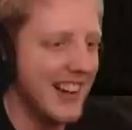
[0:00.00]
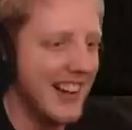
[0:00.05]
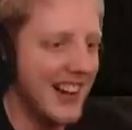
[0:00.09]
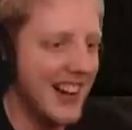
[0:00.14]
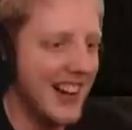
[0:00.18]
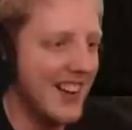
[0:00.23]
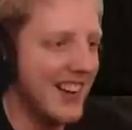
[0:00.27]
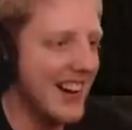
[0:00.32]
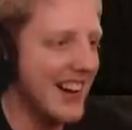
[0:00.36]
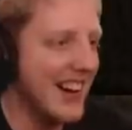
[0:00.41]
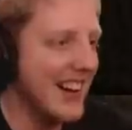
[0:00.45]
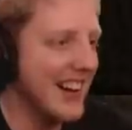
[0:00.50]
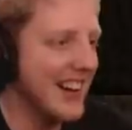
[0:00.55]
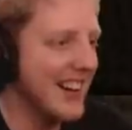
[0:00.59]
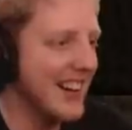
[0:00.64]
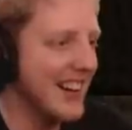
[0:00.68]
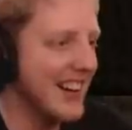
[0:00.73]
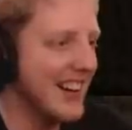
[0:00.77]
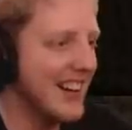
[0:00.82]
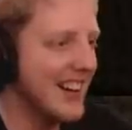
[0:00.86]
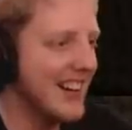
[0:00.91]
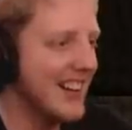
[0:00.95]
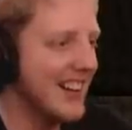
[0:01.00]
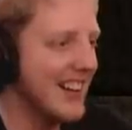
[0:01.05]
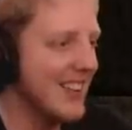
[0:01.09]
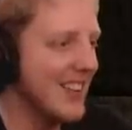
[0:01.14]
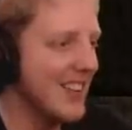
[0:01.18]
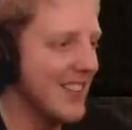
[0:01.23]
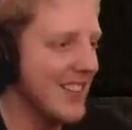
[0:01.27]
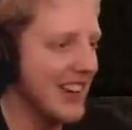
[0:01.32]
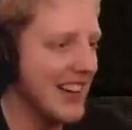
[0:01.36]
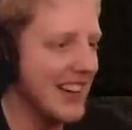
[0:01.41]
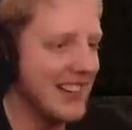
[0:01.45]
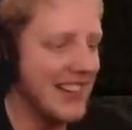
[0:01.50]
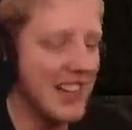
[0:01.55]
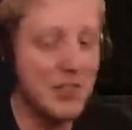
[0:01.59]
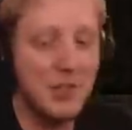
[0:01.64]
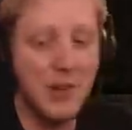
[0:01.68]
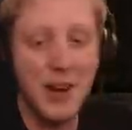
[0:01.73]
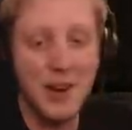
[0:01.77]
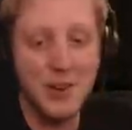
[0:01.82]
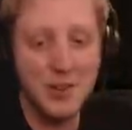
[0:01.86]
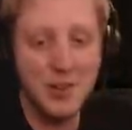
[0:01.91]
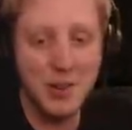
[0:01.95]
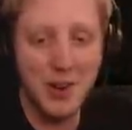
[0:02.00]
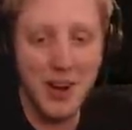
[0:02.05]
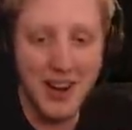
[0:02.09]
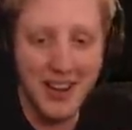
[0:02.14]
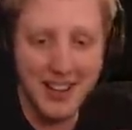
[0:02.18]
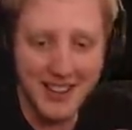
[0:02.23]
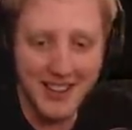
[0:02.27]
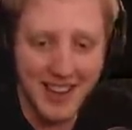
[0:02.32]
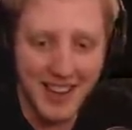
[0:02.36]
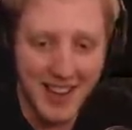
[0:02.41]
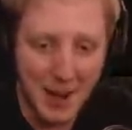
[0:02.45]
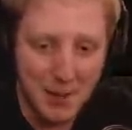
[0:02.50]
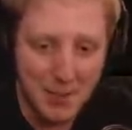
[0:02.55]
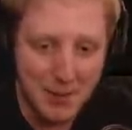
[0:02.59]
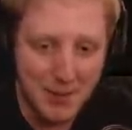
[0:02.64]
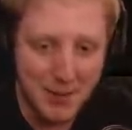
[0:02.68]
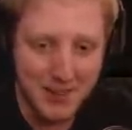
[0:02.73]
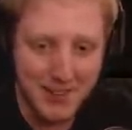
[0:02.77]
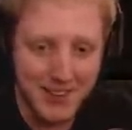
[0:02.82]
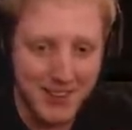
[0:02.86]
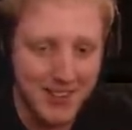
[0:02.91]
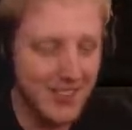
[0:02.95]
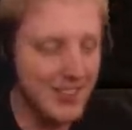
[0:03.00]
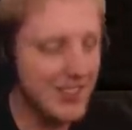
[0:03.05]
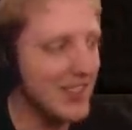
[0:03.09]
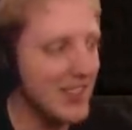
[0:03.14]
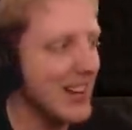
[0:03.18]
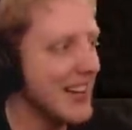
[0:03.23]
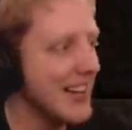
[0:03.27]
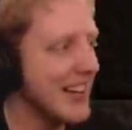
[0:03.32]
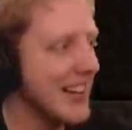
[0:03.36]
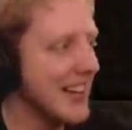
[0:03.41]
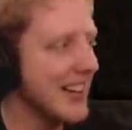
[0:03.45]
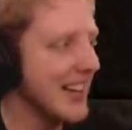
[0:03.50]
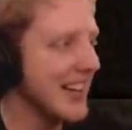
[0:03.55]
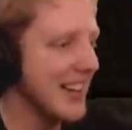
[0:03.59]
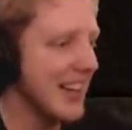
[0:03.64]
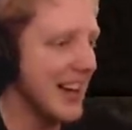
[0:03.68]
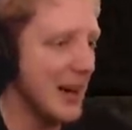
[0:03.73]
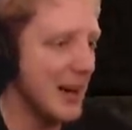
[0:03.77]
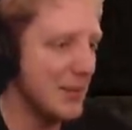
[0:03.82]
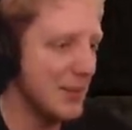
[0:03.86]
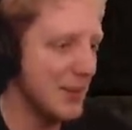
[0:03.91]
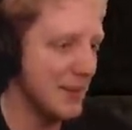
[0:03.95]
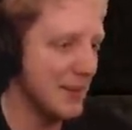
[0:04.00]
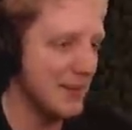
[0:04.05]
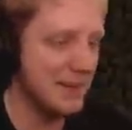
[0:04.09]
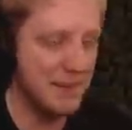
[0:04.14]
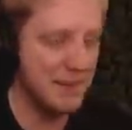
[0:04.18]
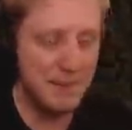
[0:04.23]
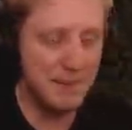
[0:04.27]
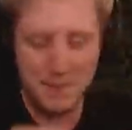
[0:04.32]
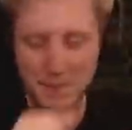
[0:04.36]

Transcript: Alright, never mind. That's what I was trying to happen. I was trying to get that to happen.